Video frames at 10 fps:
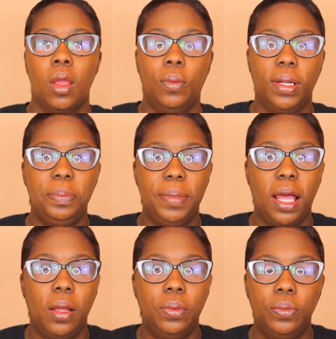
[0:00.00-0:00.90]
What up,
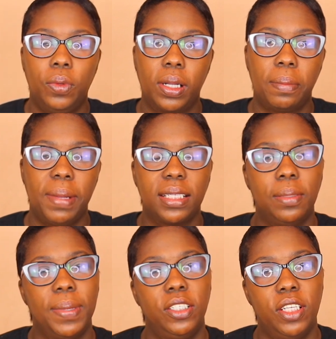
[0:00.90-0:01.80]
y'all? Welcome back
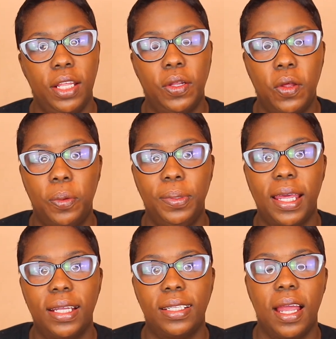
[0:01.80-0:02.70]
to my channel. Hope you
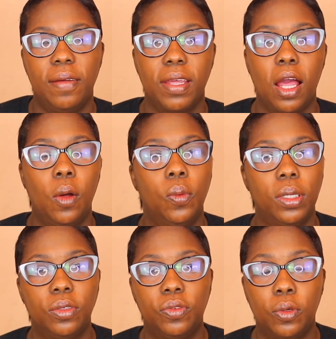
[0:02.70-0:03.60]
guys are having a
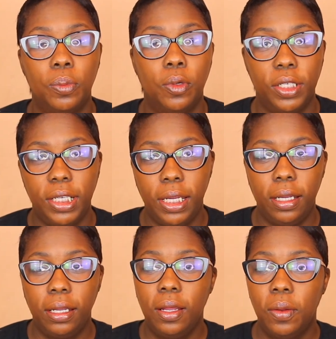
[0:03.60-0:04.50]
wonderful
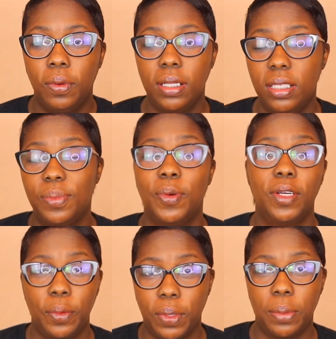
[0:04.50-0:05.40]
morning. Well, it's
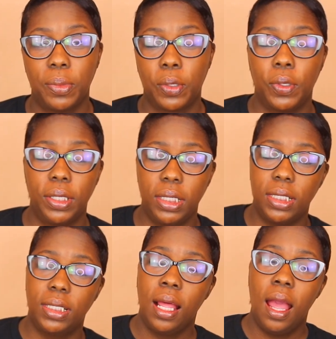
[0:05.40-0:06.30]
morning when I'm recording
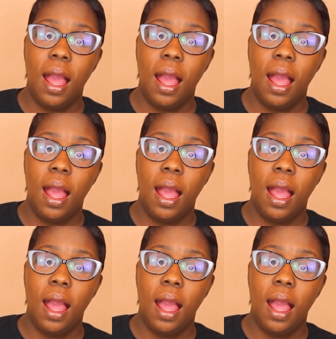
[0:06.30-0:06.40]
this.